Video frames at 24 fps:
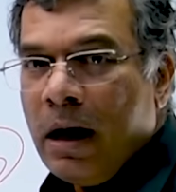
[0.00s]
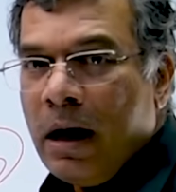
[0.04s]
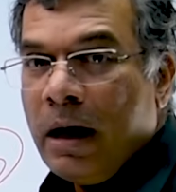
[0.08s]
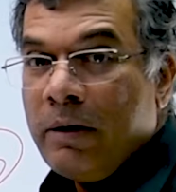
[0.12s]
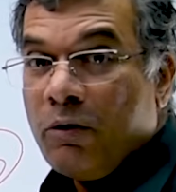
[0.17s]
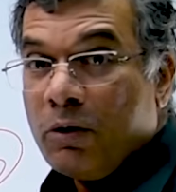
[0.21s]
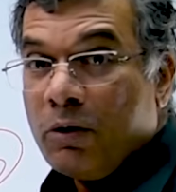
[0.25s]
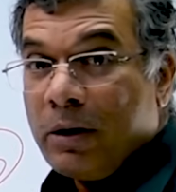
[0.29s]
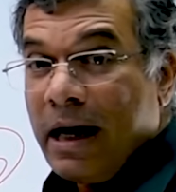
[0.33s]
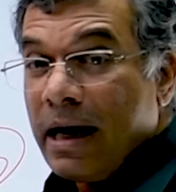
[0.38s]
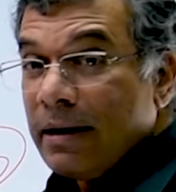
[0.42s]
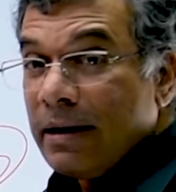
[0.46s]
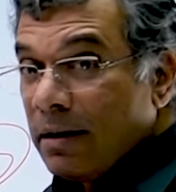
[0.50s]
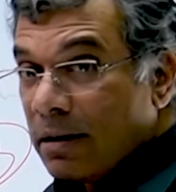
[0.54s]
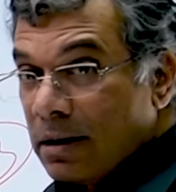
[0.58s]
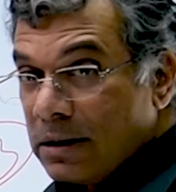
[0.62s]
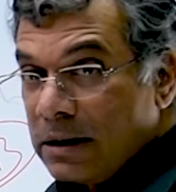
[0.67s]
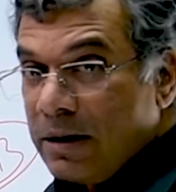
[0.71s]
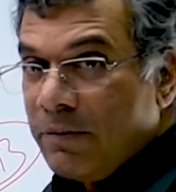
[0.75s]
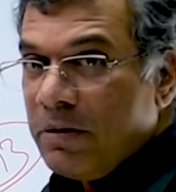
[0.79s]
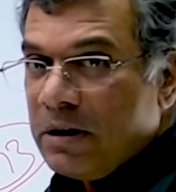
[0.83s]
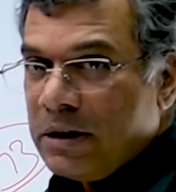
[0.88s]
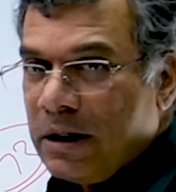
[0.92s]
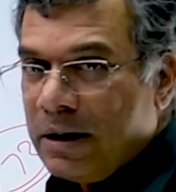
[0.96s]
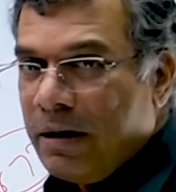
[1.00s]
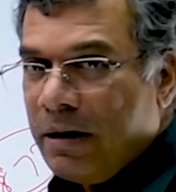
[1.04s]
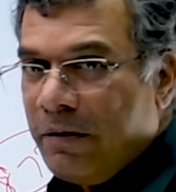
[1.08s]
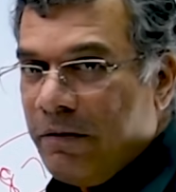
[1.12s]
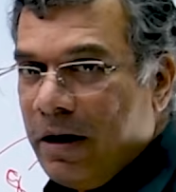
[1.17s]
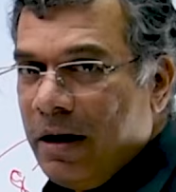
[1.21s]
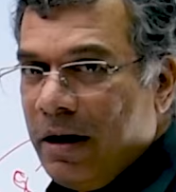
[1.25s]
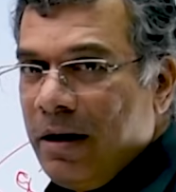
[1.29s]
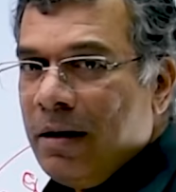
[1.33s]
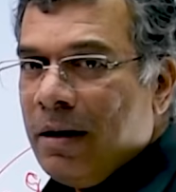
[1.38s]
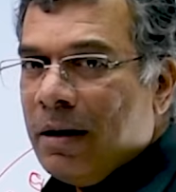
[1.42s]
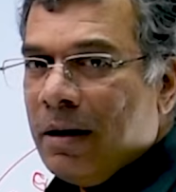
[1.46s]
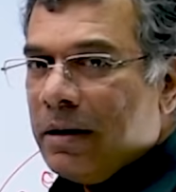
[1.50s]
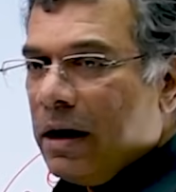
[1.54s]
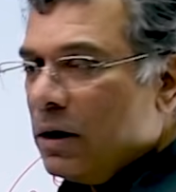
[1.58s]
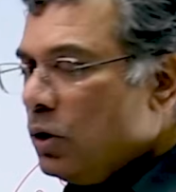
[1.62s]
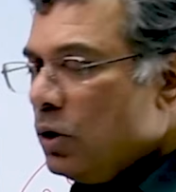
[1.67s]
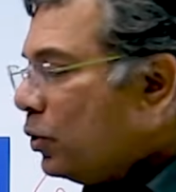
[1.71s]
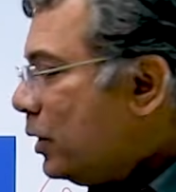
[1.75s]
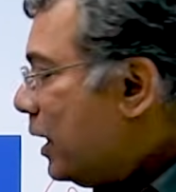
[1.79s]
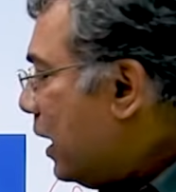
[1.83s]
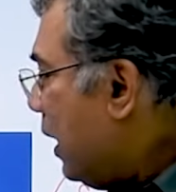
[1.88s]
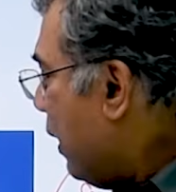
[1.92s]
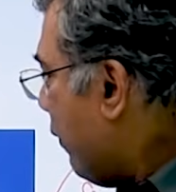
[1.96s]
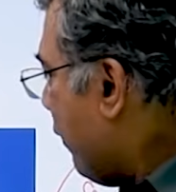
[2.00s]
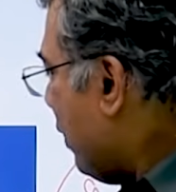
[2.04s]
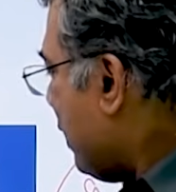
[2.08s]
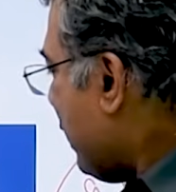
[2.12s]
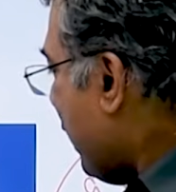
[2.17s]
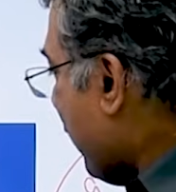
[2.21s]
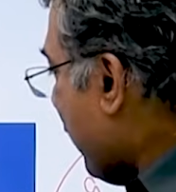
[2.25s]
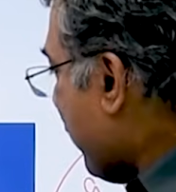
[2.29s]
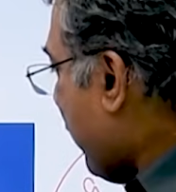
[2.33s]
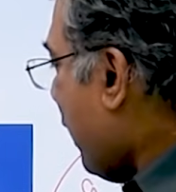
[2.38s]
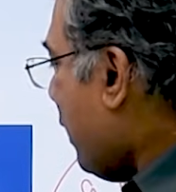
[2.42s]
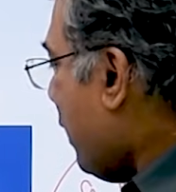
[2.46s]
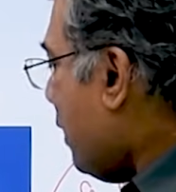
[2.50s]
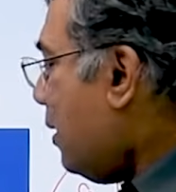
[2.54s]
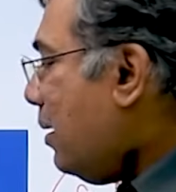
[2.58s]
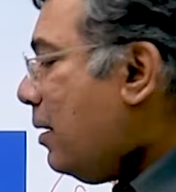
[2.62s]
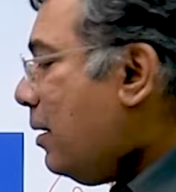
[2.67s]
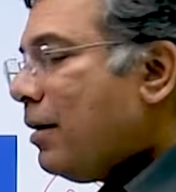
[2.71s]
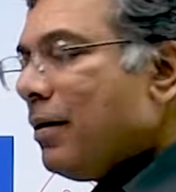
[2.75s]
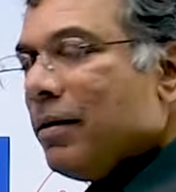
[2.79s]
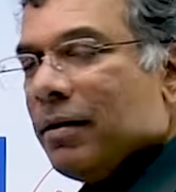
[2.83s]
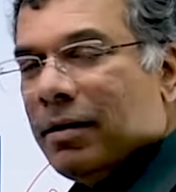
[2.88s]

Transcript: If you take the reservation away, then you're dealing with again,